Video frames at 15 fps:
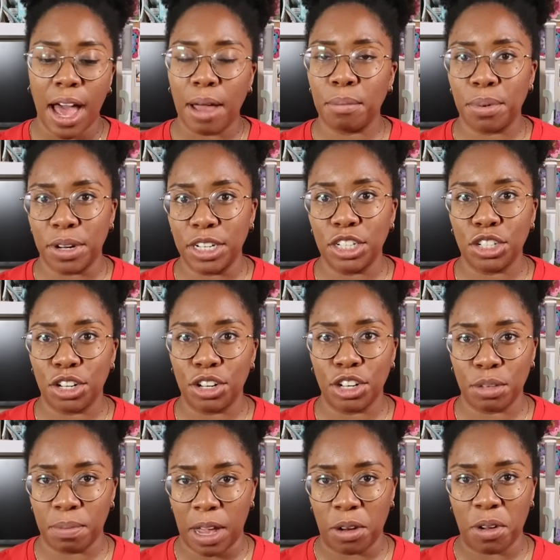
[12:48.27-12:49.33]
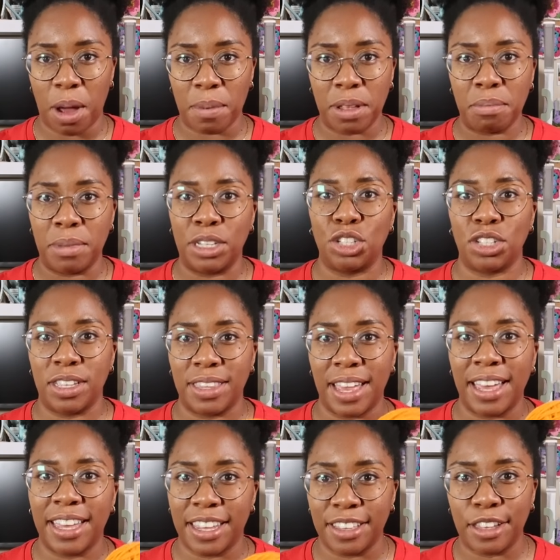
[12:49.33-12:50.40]
I'm pretty sure Hooked by Robin mentioned that
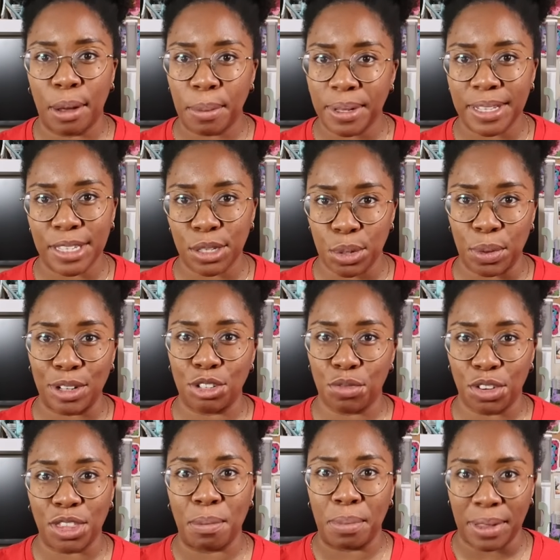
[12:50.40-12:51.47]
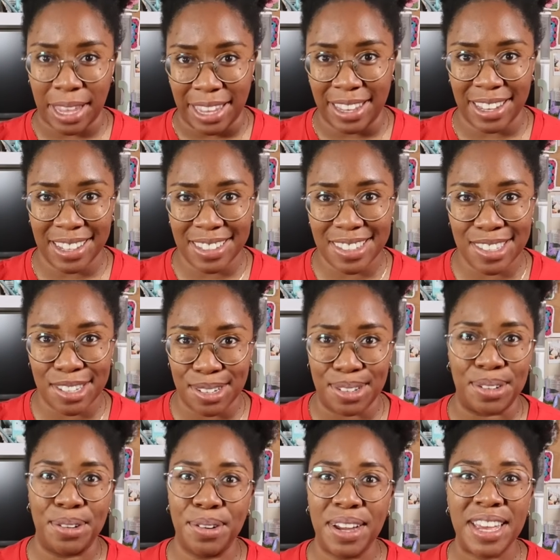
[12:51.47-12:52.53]
it can double as storage for the blanket
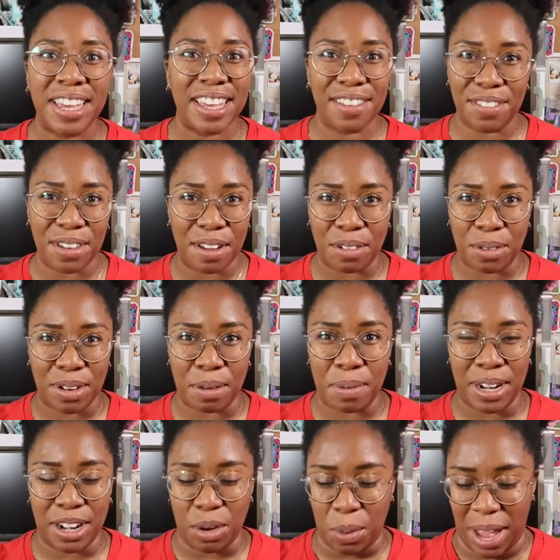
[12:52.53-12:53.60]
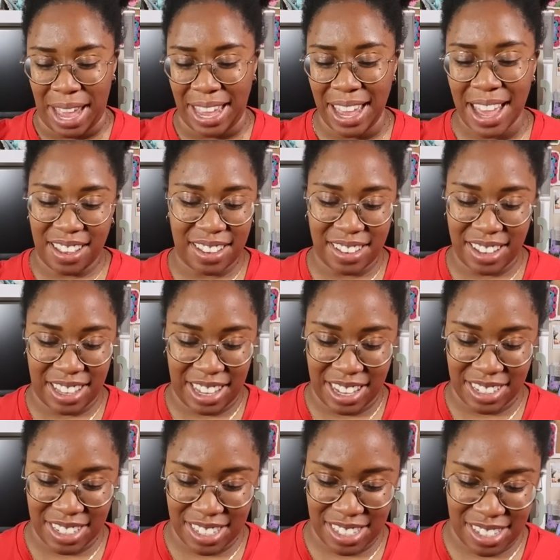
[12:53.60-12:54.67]
too, if you ever want to put it away. And I
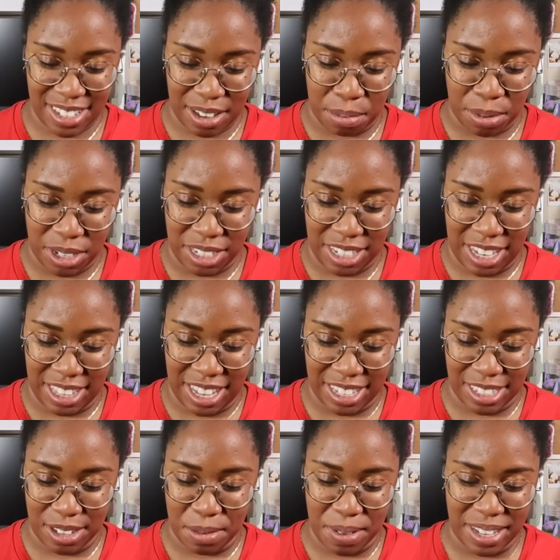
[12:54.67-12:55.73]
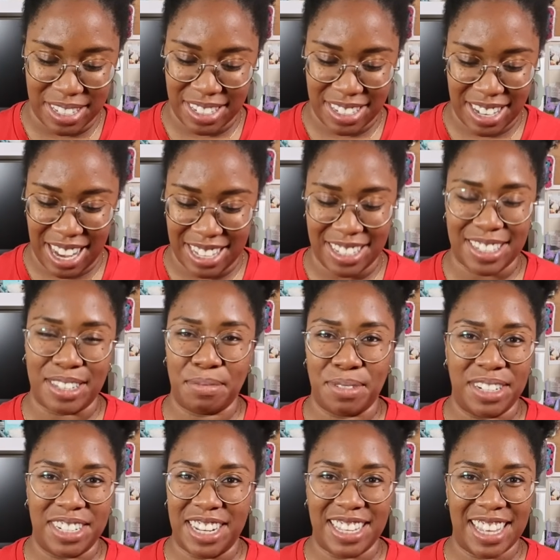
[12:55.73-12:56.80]
just appreciate that so much. I just
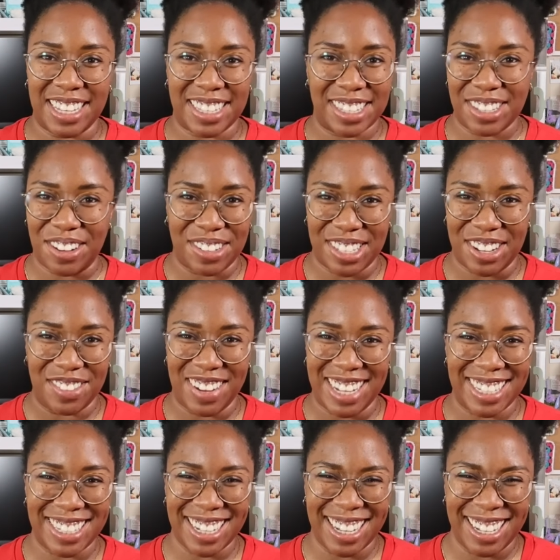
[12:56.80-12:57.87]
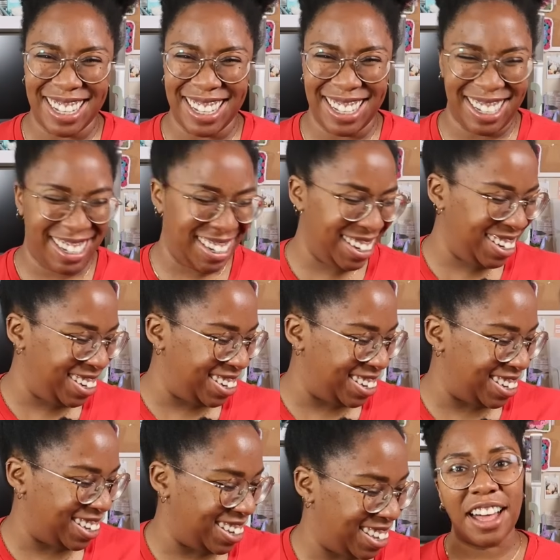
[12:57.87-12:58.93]
appreciate that so much.
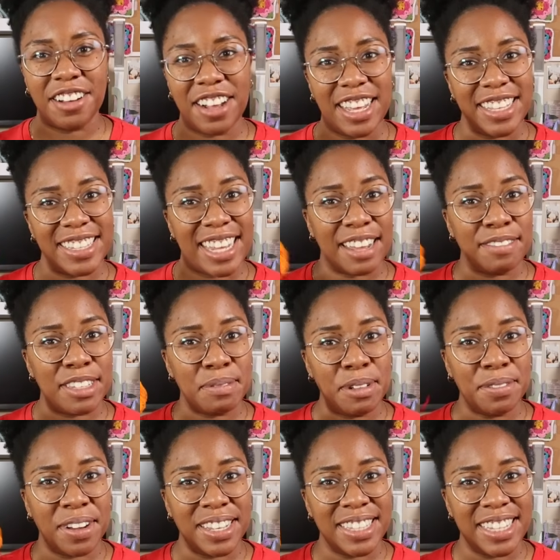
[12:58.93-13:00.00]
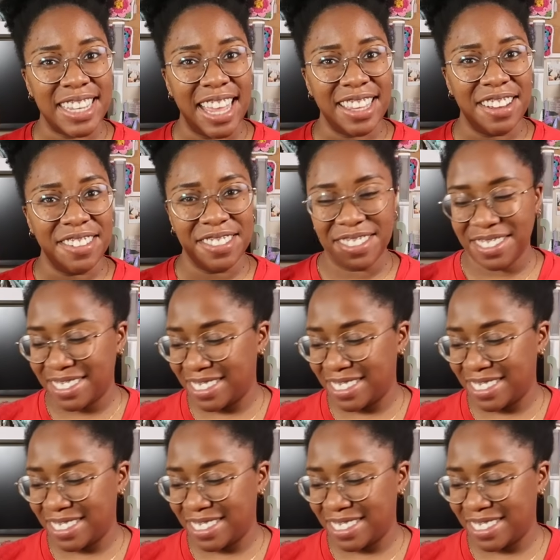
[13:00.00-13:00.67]
All right, time to move on to yellow.